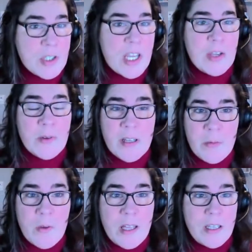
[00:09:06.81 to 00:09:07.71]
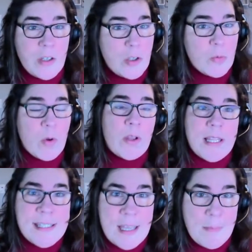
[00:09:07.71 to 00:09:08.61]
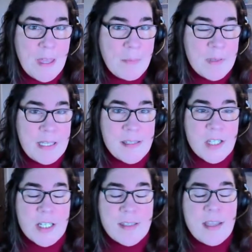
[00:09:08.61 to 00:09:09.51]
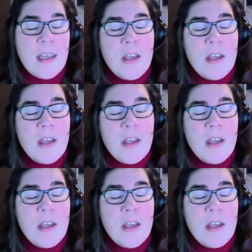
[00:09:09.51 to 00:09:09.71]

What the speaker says: January 1, a new role in the same company starts.